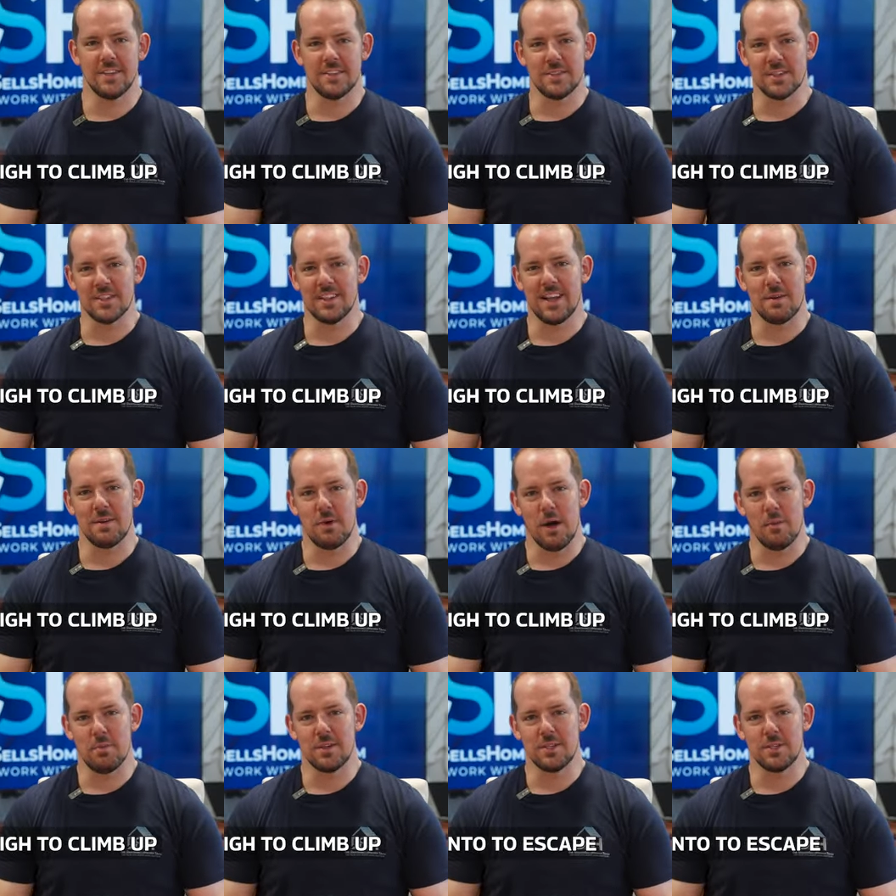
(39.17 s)
to climb
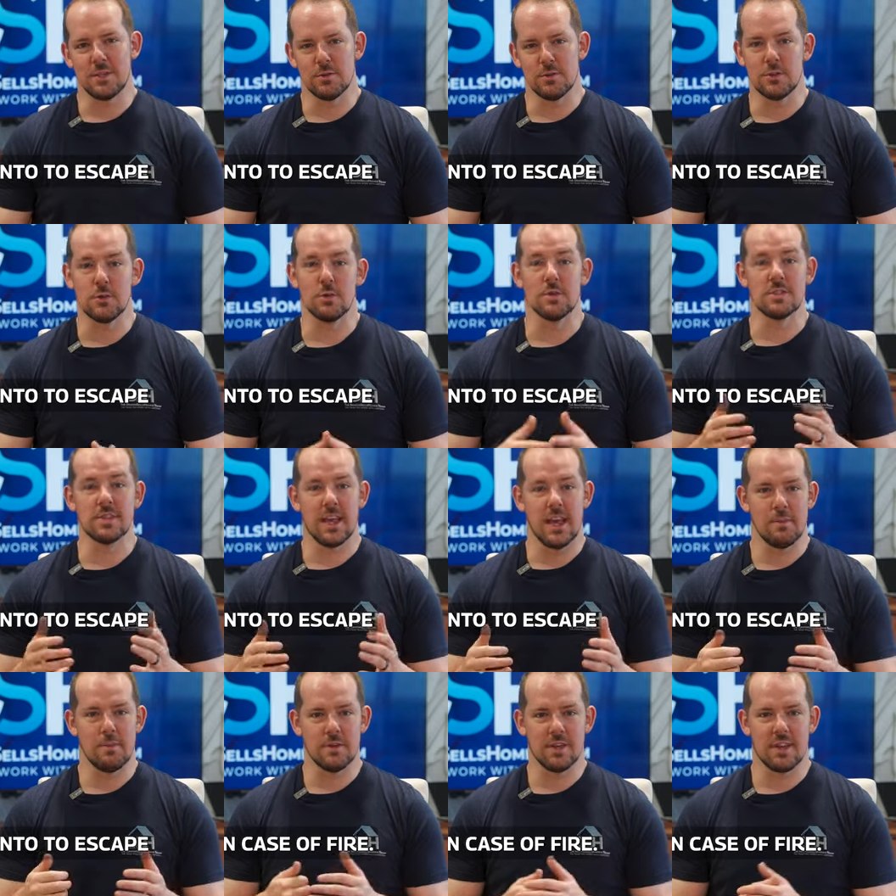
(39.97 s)
up into to
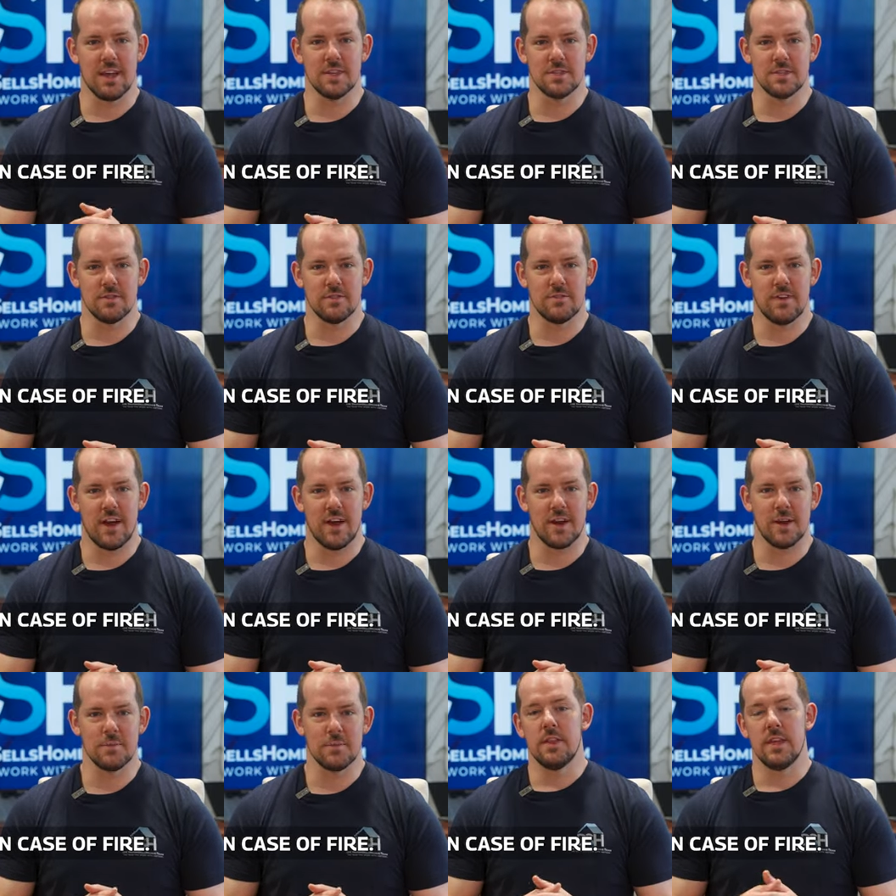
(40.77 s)
escape in case of
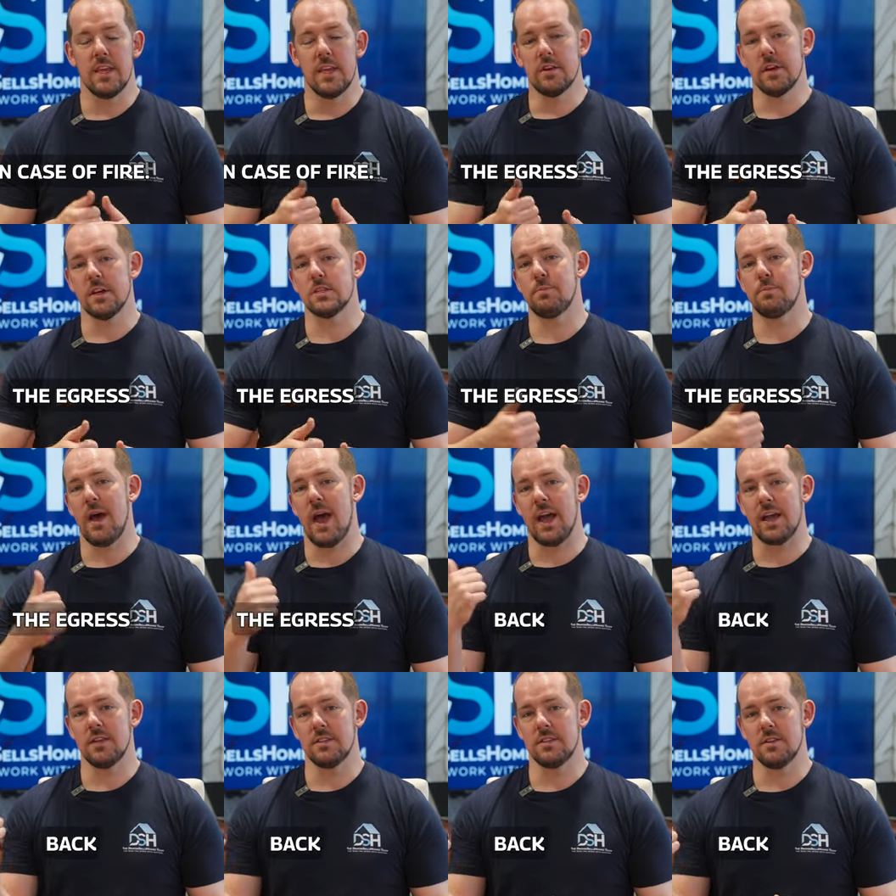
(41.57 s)
fire. The egress
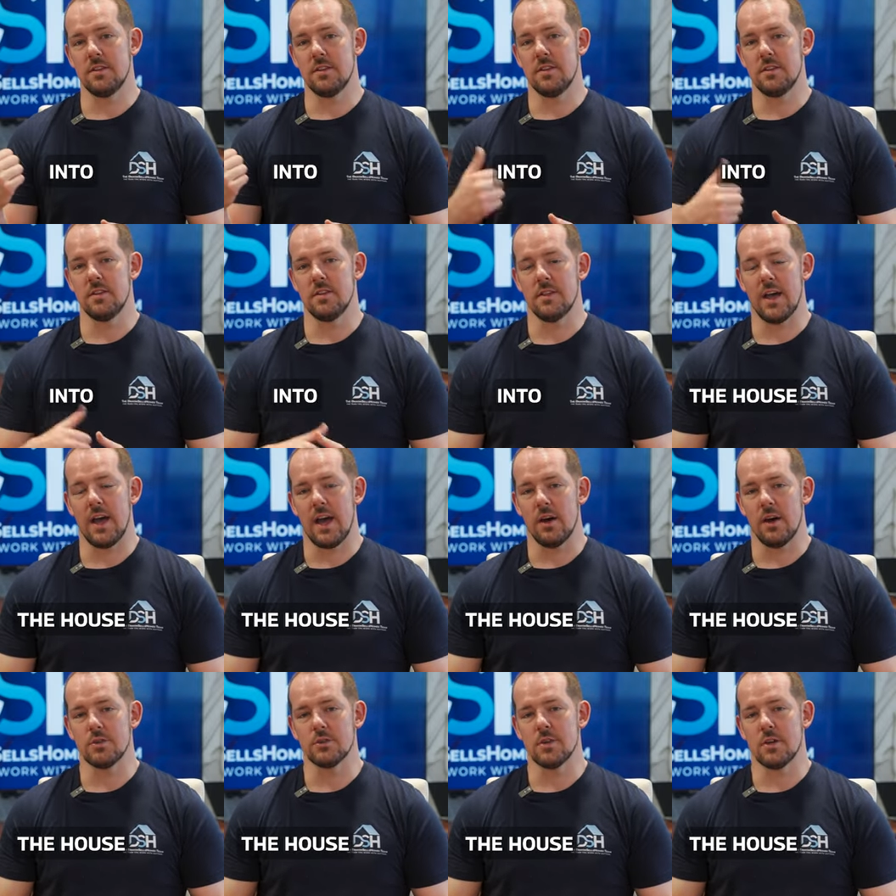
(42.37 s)
back into the
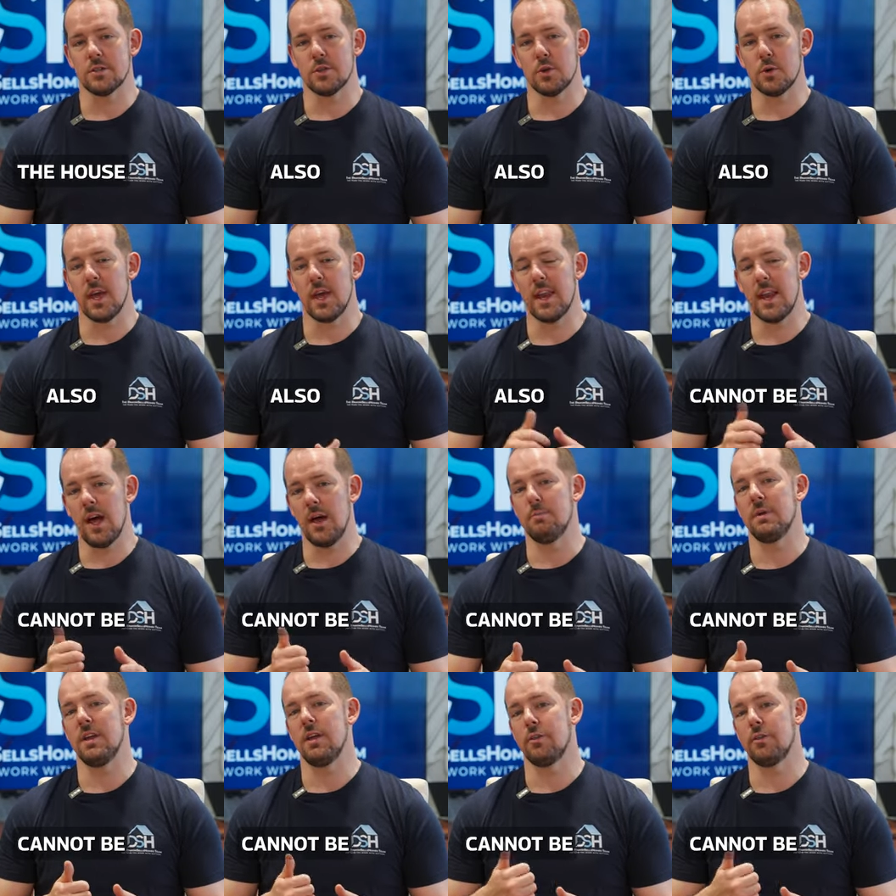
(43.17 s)
house also
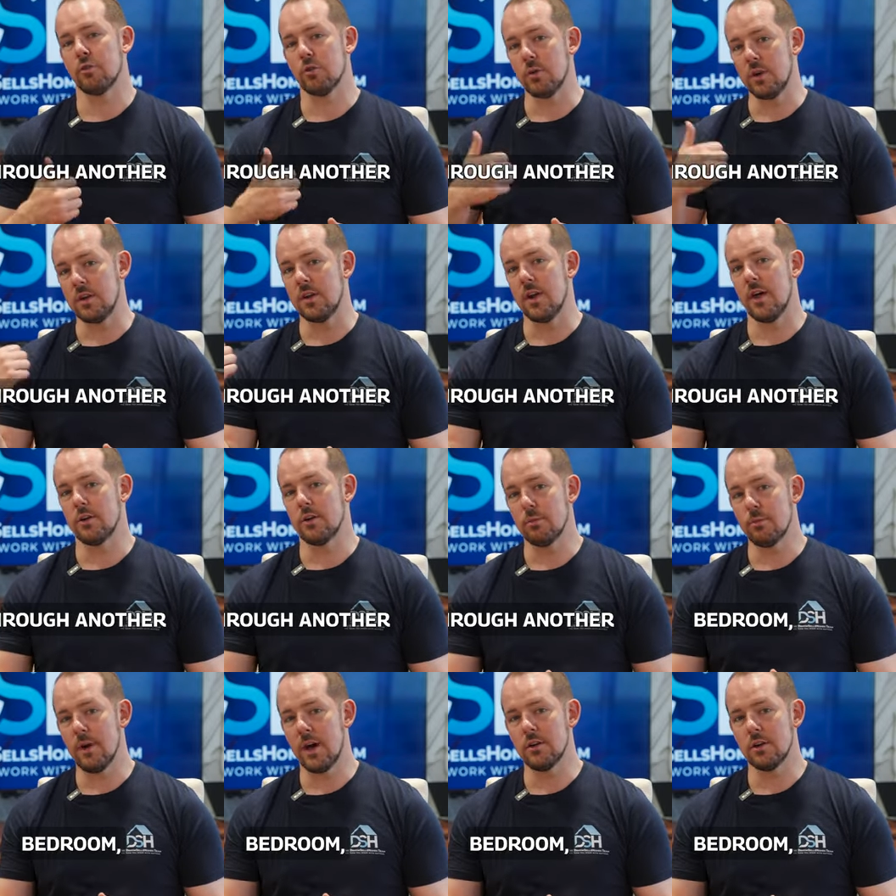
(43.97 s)
cannot be through
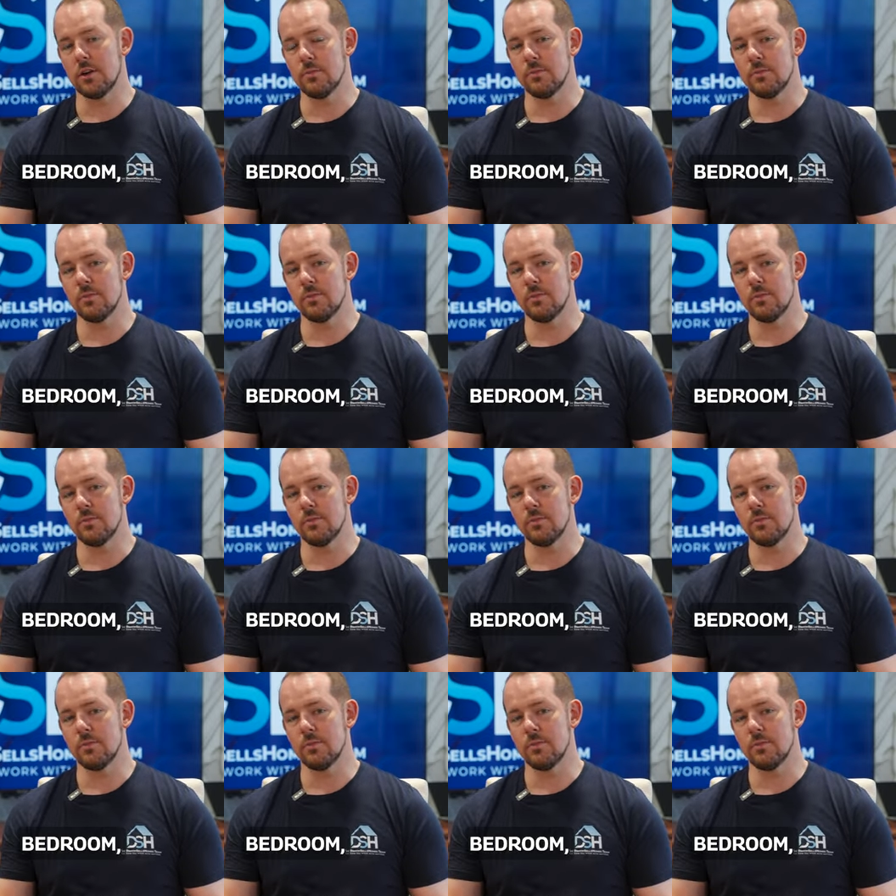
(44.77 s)
another bedroom.